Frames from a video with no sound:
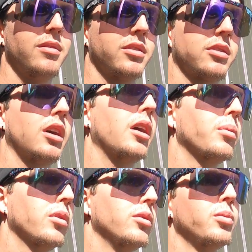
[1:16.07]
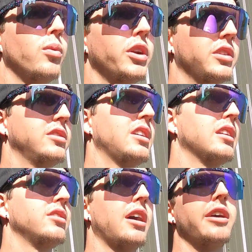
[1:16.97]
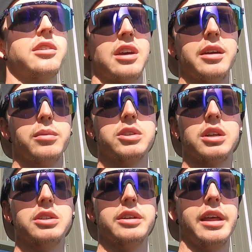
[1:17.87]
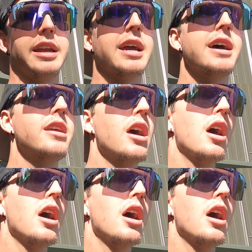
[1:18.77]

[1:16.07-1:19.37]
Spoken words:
this guy was wanting to sell his RX8, which I knew that he had,